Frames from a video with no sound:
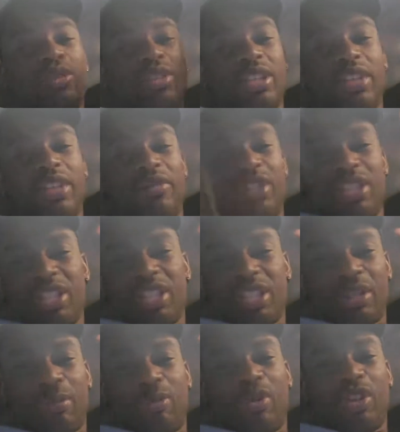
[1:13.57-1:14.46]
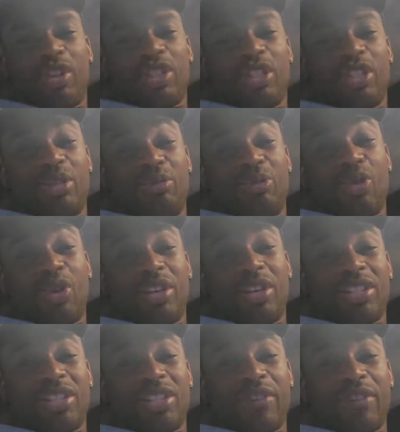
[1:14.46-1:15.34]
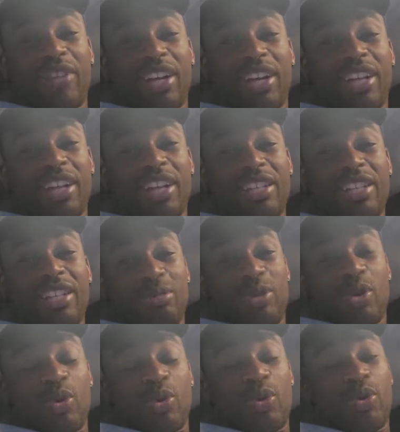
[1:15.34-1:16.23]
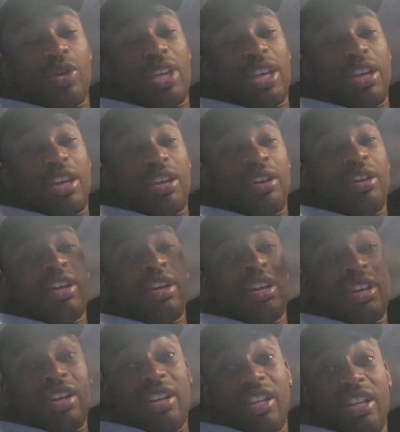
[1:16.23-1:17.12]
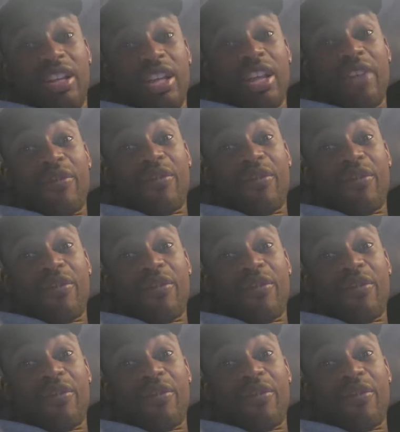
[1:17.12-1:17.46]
stuff. Just to support your boy and stuff like that. Some cool gear. Leave